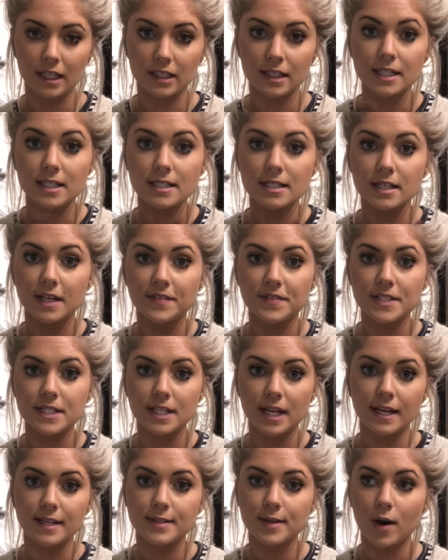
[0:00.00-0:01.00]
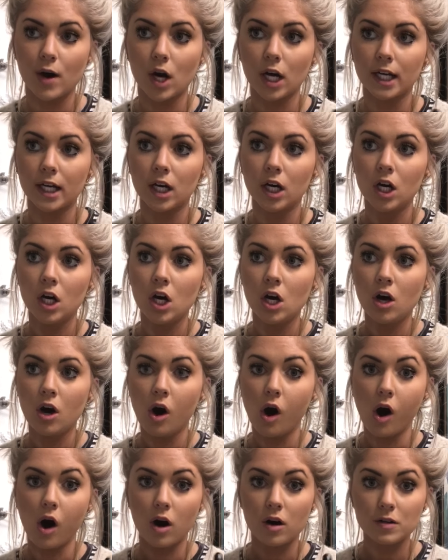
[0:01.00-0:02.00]
This stuff stays on
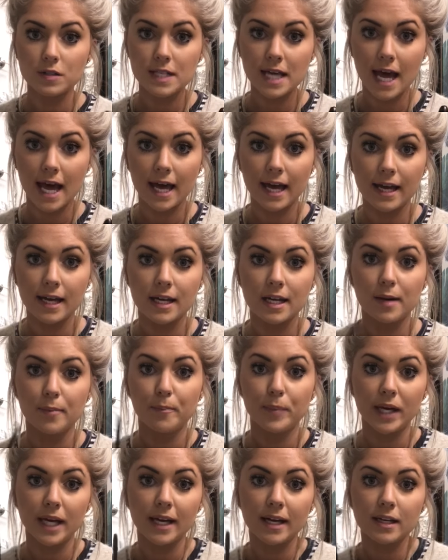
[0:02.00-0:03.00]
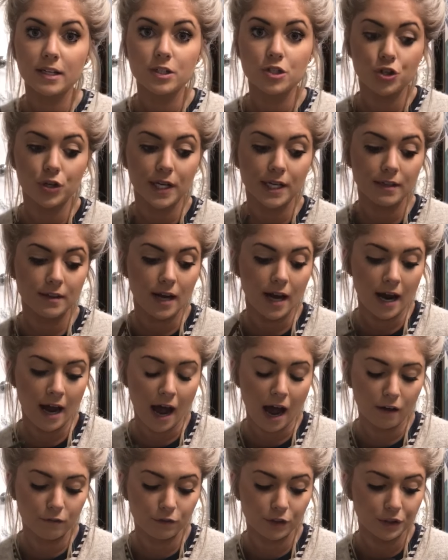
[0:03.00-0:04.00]
all day, and a big trick that I
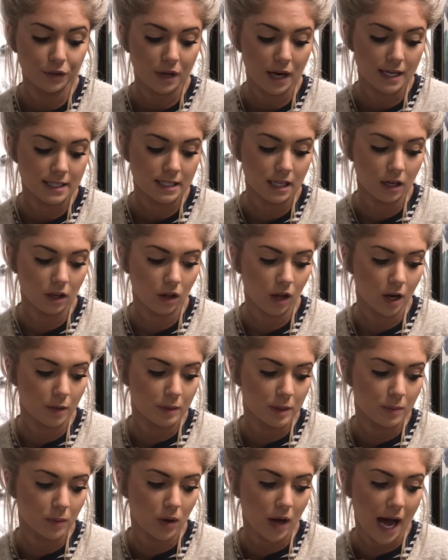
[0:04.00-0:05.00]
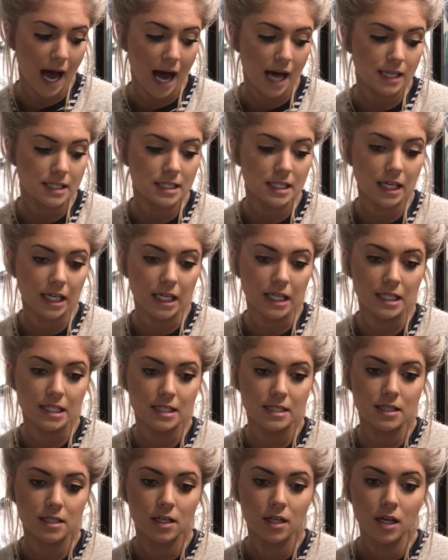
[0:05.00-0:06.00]
have for you guys that a lot of people ask
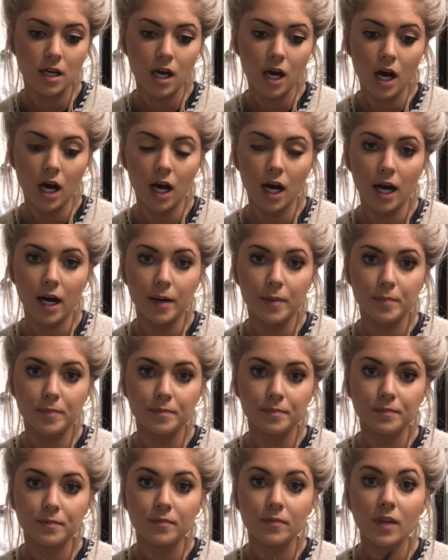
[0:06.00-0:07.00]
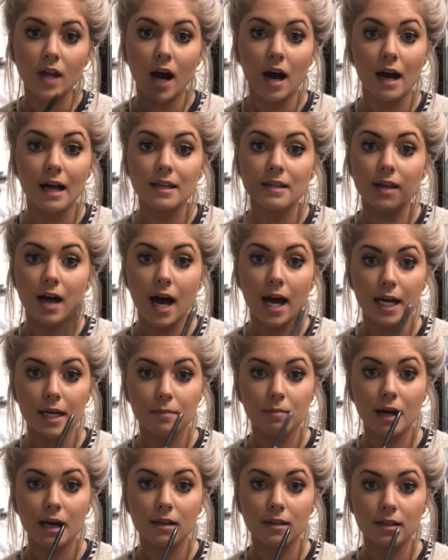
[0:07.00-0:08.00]
is I
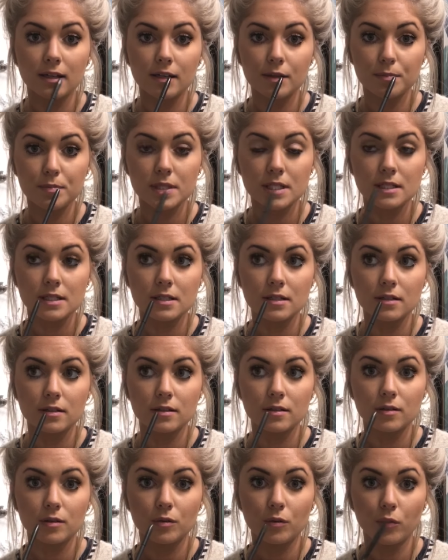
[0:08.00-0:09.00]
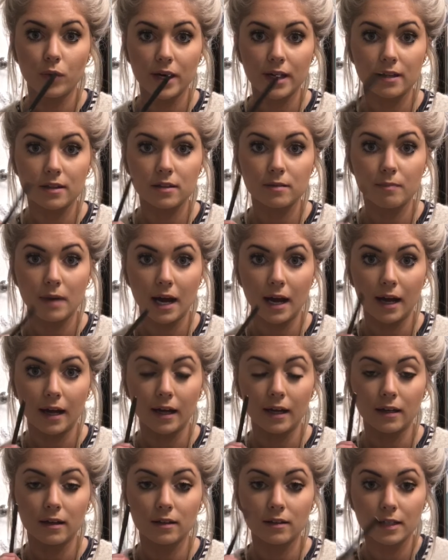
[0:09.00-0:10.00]
line my lips with
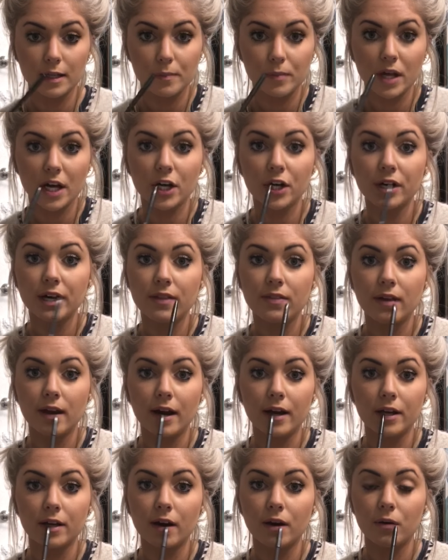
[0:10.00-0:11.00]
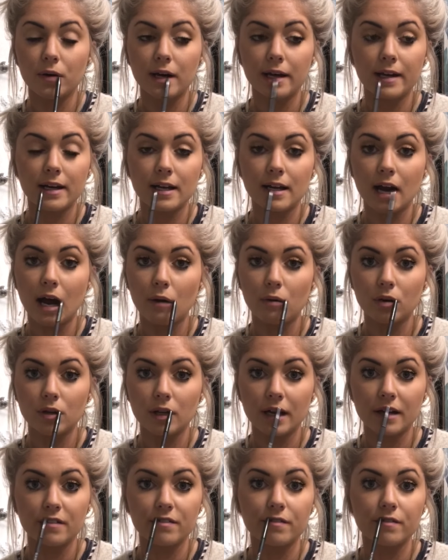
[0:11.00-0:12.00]
my lip liner, and then I go in and I will
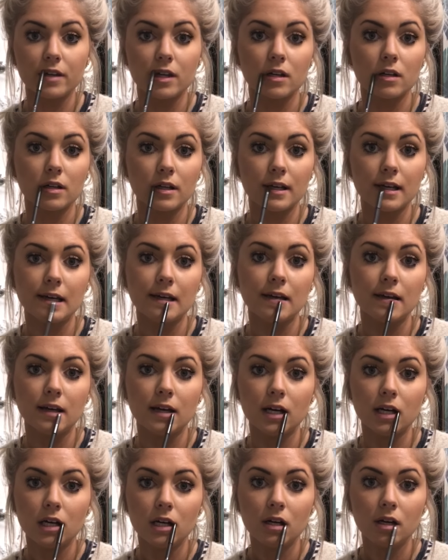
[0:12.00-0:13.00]
like fill in